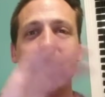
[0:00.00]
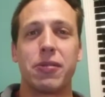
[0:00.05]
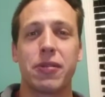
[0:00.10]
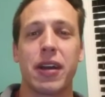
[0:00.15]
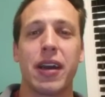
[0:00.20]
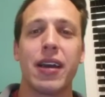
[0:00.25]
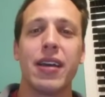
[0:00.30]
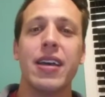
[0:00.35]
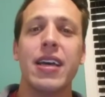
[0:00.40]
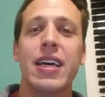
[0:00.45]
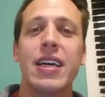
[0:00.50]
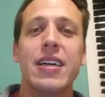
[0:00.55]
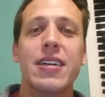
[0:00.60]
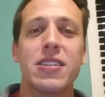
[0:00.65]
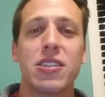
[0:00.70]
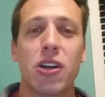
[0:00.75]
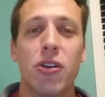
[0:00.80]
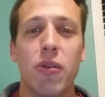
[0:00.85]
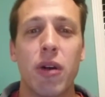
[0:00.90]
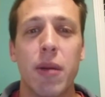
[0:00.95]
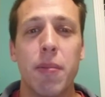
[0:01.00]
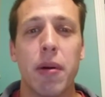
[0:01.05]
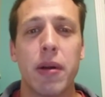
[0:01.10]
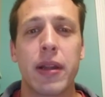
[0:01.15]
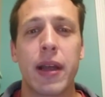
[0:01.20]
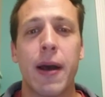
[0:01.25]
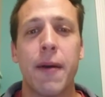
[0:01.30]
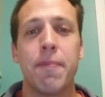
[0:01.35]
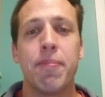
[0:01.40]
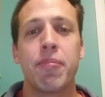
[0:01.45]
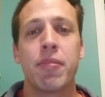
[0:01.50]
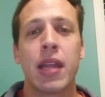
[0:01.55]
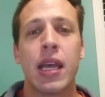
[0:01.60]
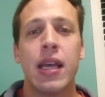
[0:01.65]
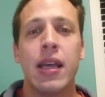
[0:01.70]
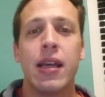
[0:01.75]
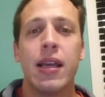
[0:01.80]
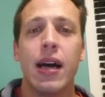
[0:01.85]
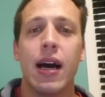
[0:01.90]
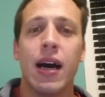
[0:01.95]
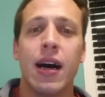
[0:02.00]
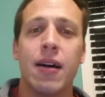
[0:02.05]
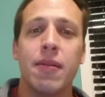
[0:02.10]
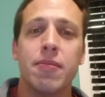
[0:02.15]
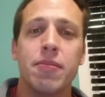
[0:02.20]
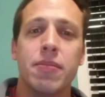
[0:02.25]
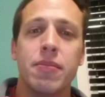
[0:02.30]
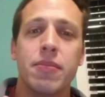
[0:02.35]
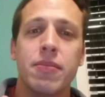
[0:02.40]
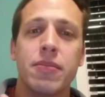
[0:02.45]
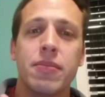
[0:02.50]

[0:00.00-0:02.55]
Okay, so don't worry about that. Um,